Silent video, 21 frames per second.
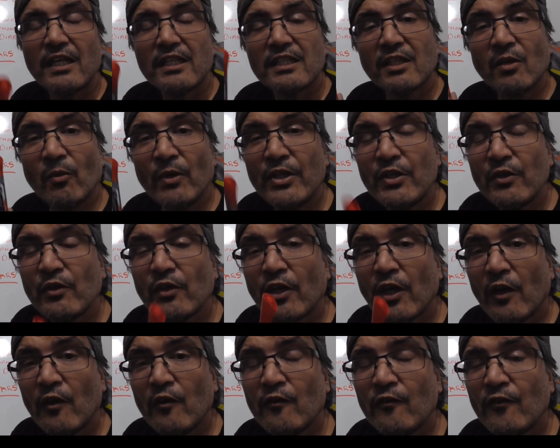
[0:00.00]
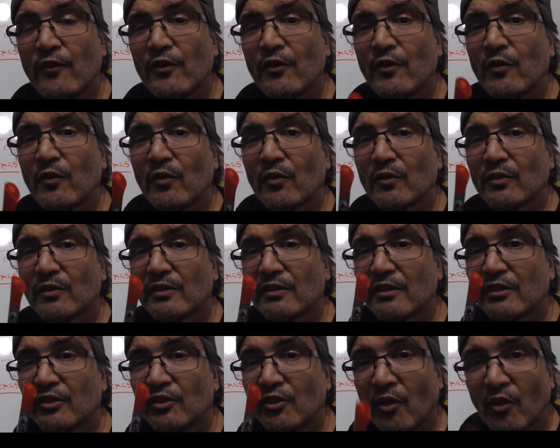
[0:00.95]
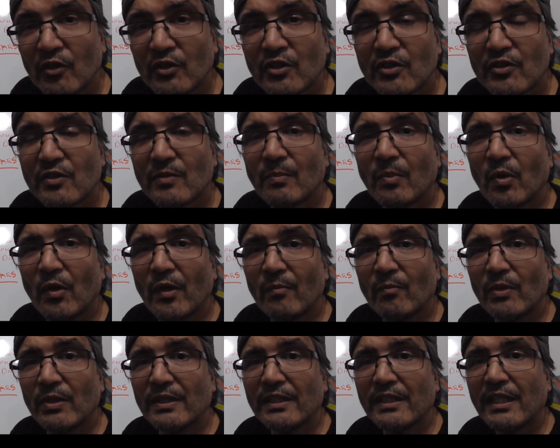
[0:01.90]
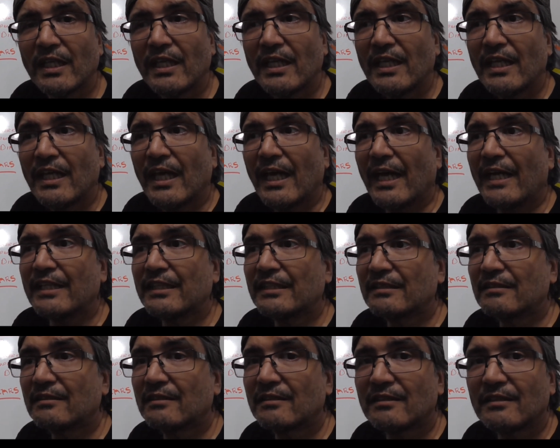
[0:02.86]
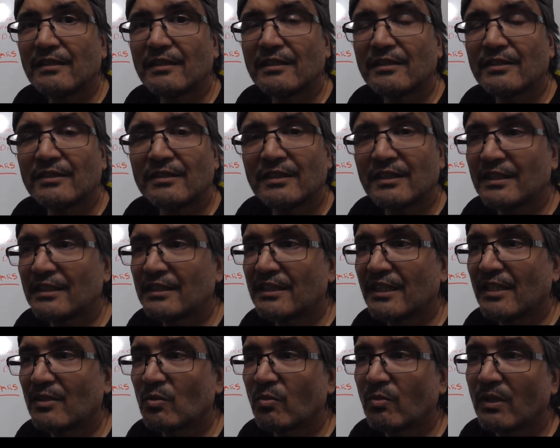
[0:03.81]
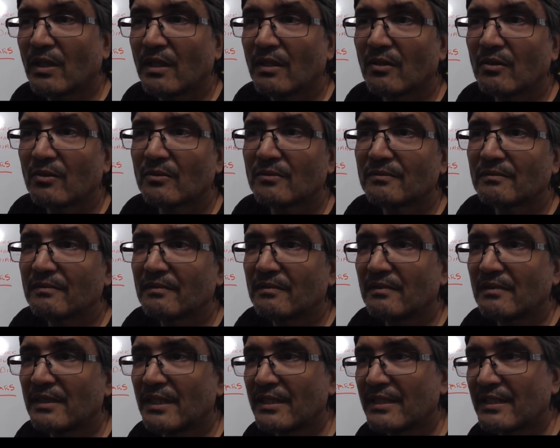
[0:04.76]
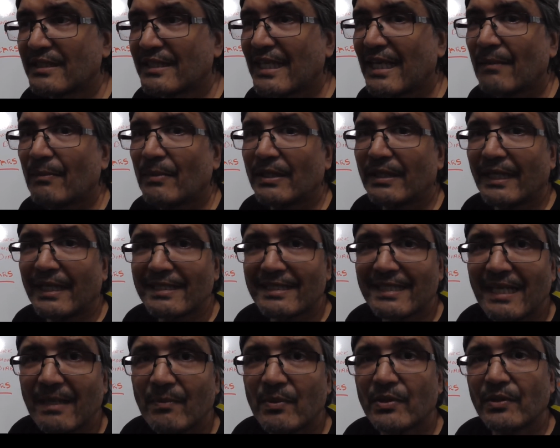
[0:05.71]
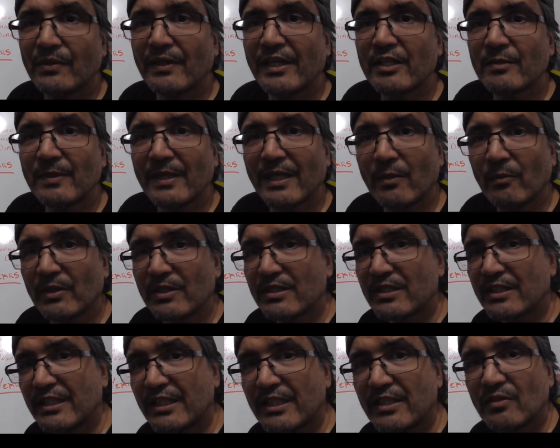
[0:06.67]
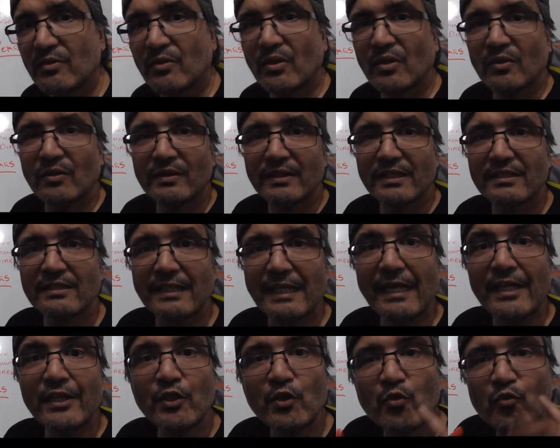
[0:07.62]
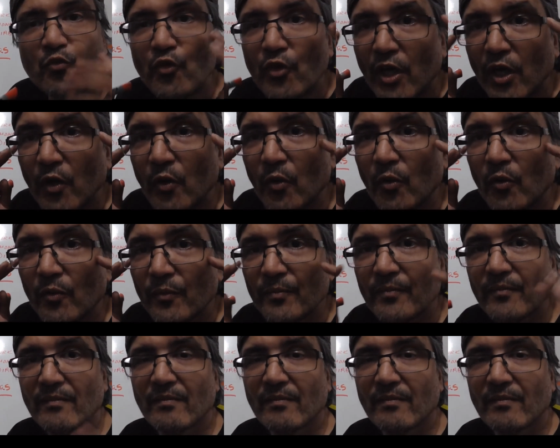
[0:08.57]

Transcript: So when you go for your doctor's appointment and she says, well, this is happening, that's happening, your HbA1c is wrong or this or that, you know.